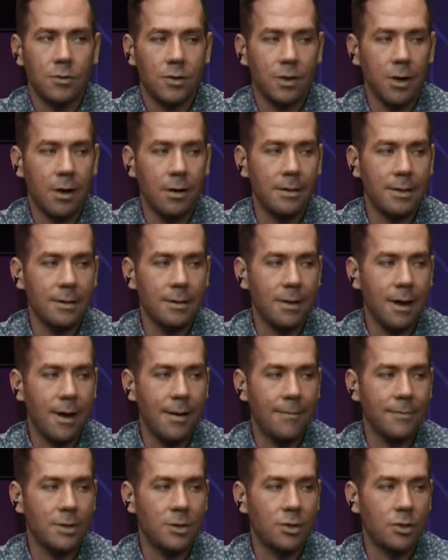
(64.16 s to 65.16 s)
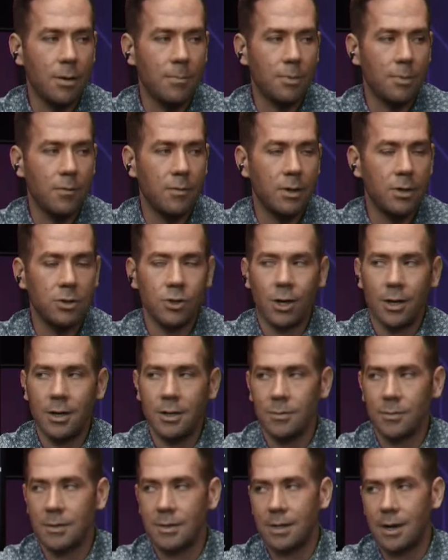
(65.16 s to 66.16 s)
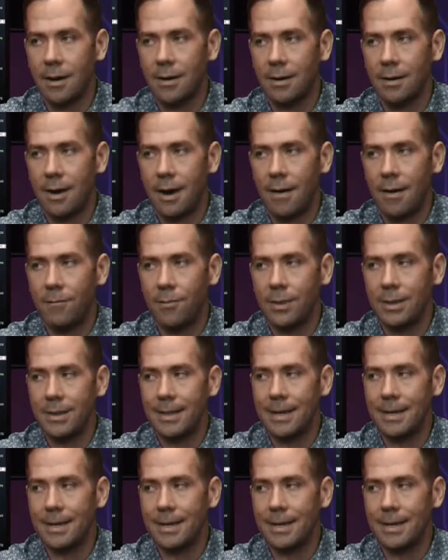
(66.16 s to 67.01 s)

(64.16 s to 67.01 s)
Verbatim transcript: Start things off. Let's jump over to the charts. We'll start it off with